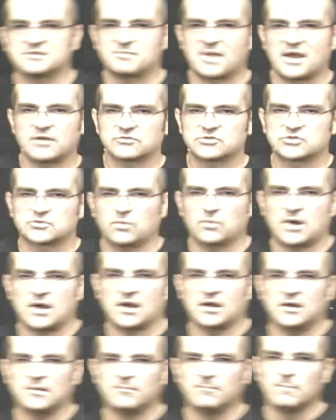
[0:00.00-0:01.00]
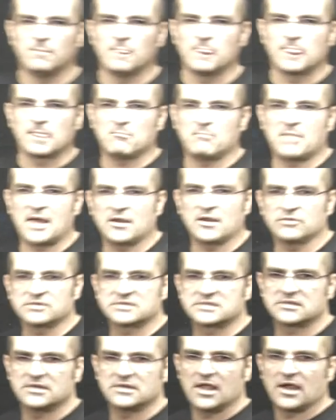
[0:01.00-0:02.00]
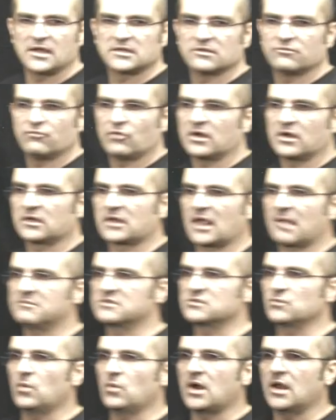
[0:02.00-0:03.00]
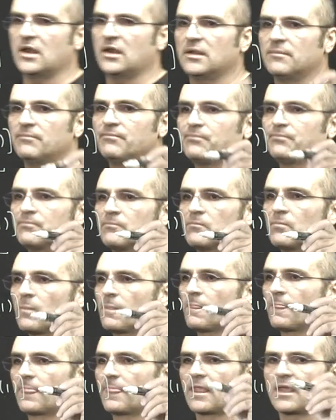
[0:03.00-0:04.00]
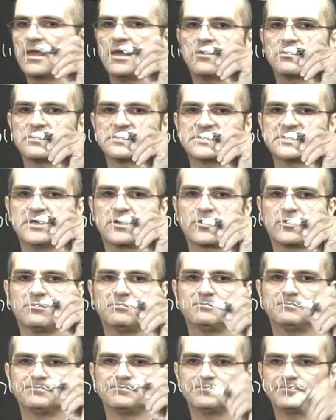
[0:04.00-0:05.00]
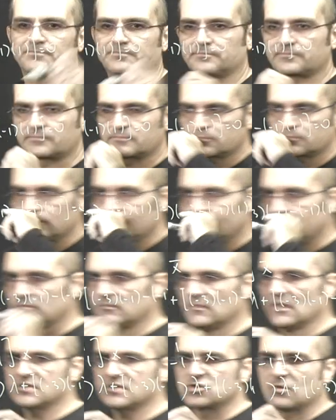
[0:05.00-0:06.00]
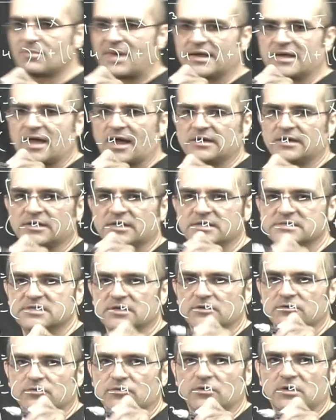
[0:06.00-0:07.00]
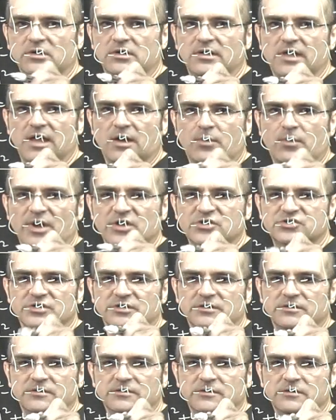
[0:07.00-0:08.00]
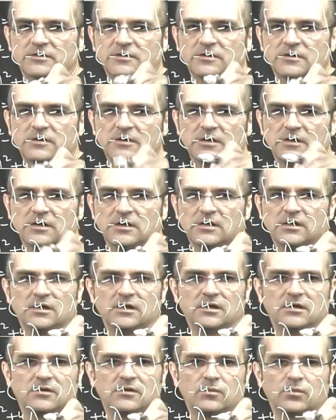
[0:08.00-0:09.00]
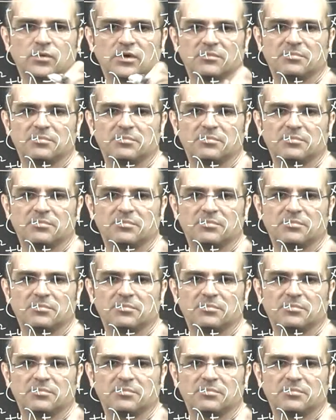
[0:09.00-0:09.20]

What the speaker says: minus 1 minus negative 1 times 1 equals 0. So my characteristic equation will